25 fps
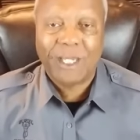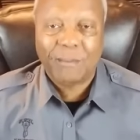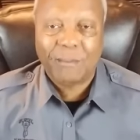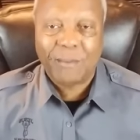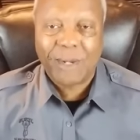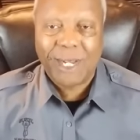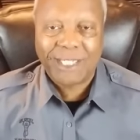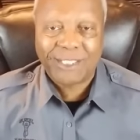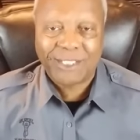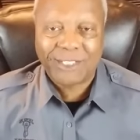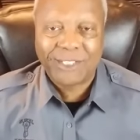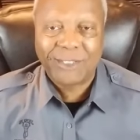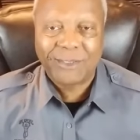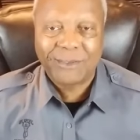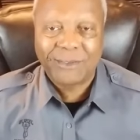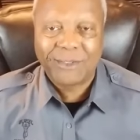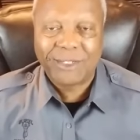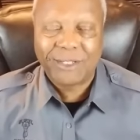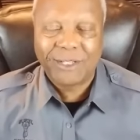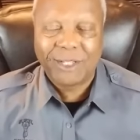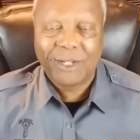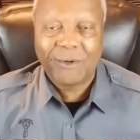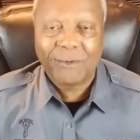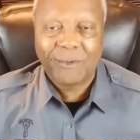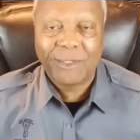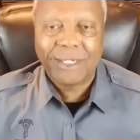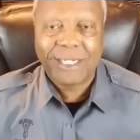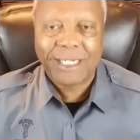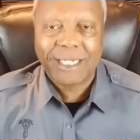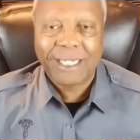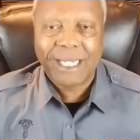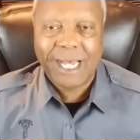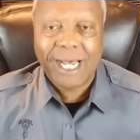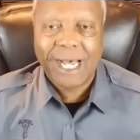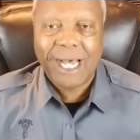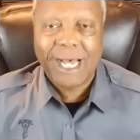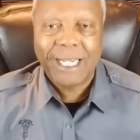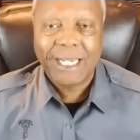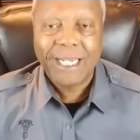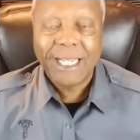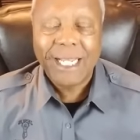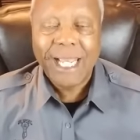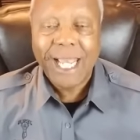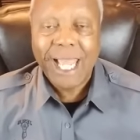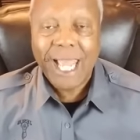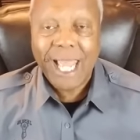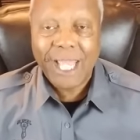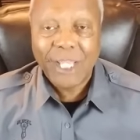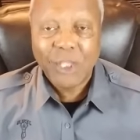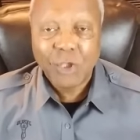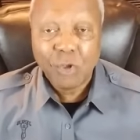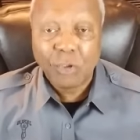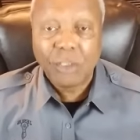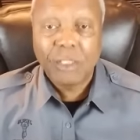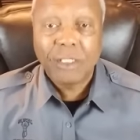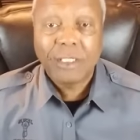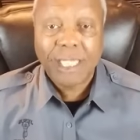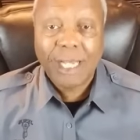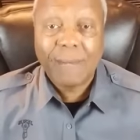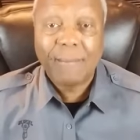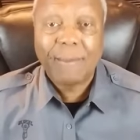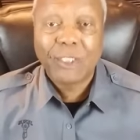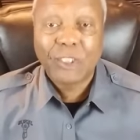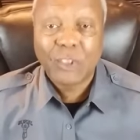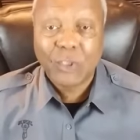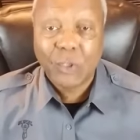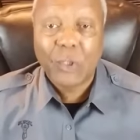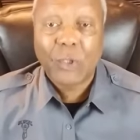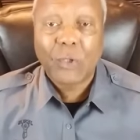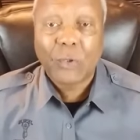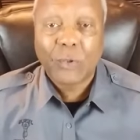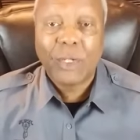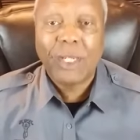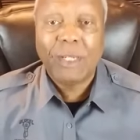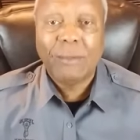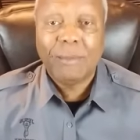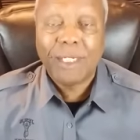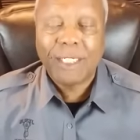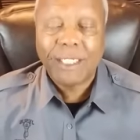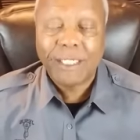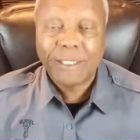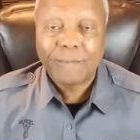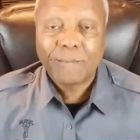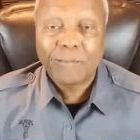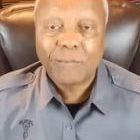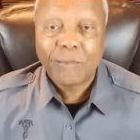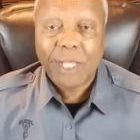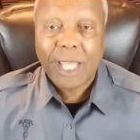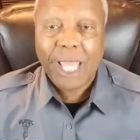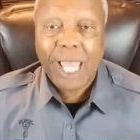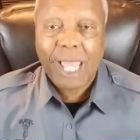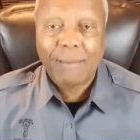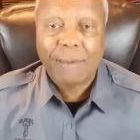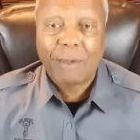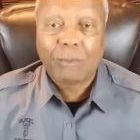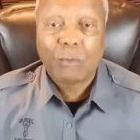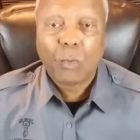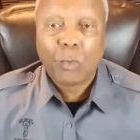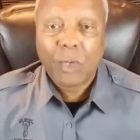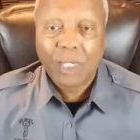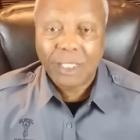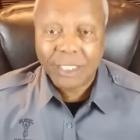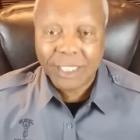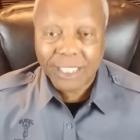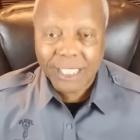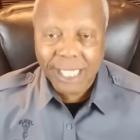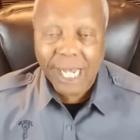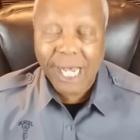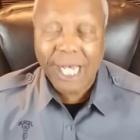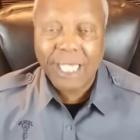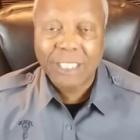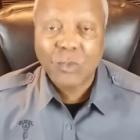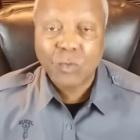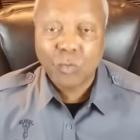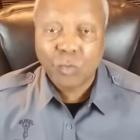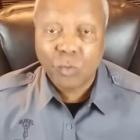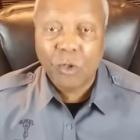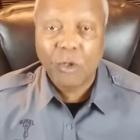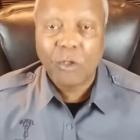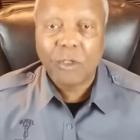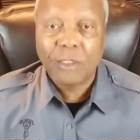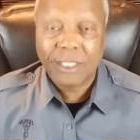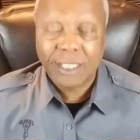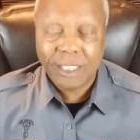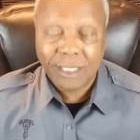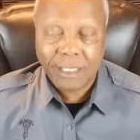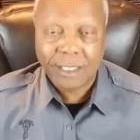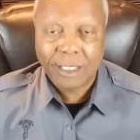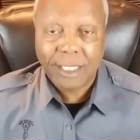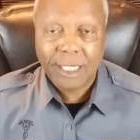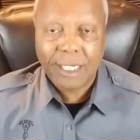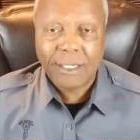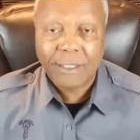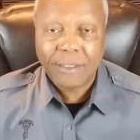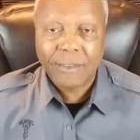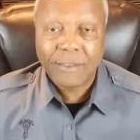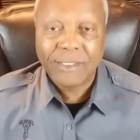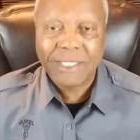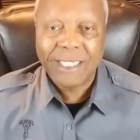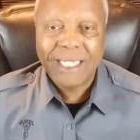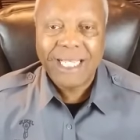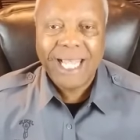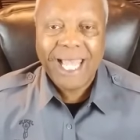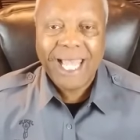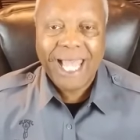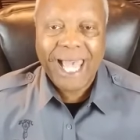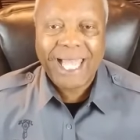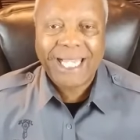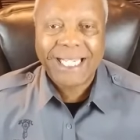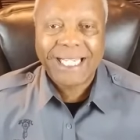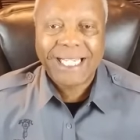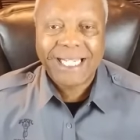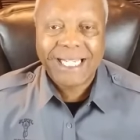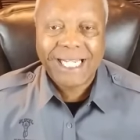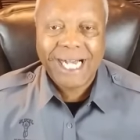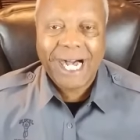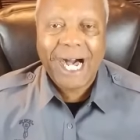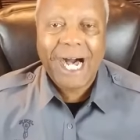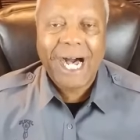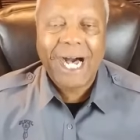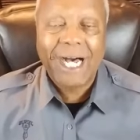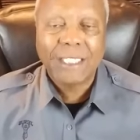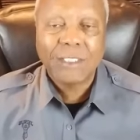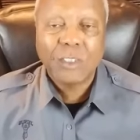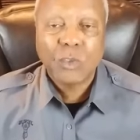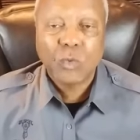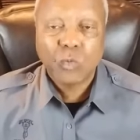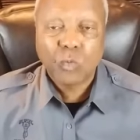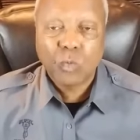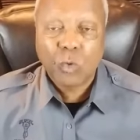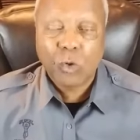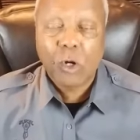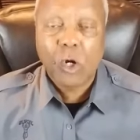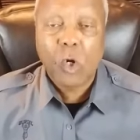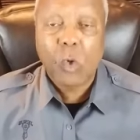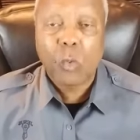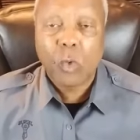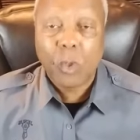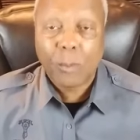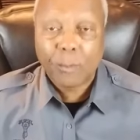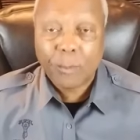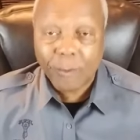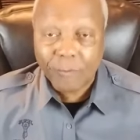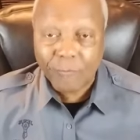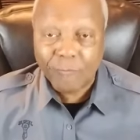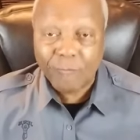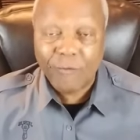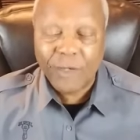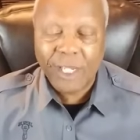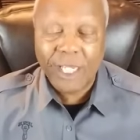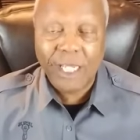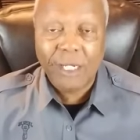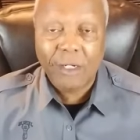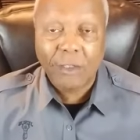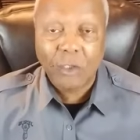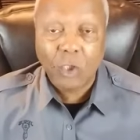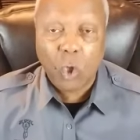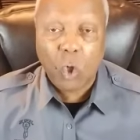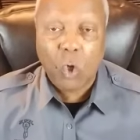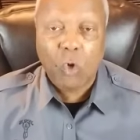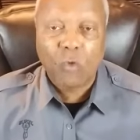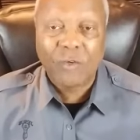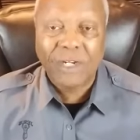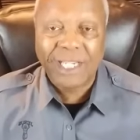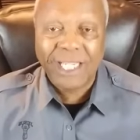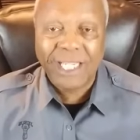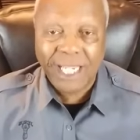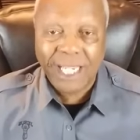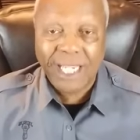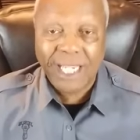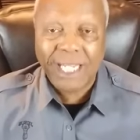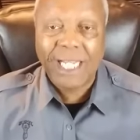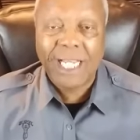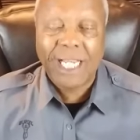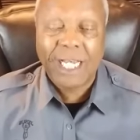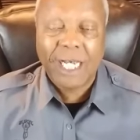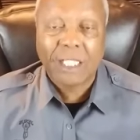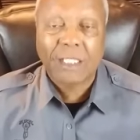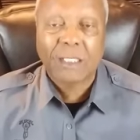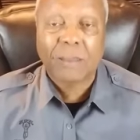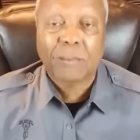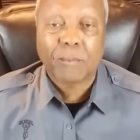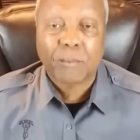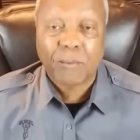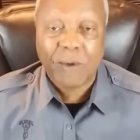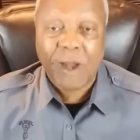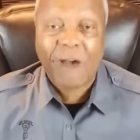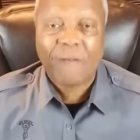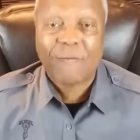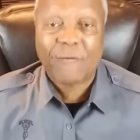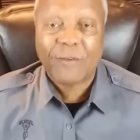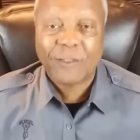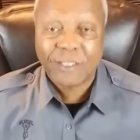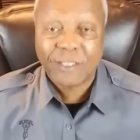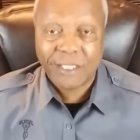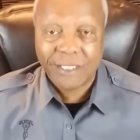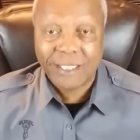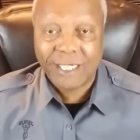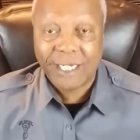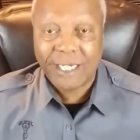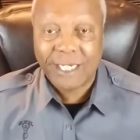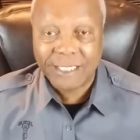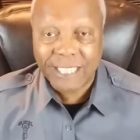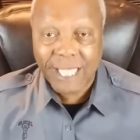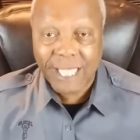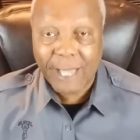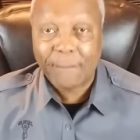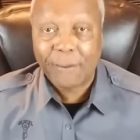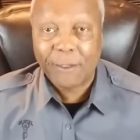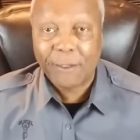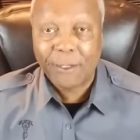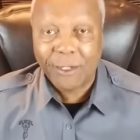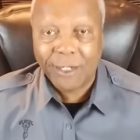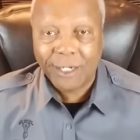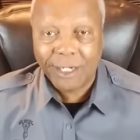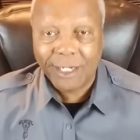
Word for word: about you. Glory to God. And you can come into agreement. Amen. With what God's word declares, and God's word will prevail over any other prophecy that is happening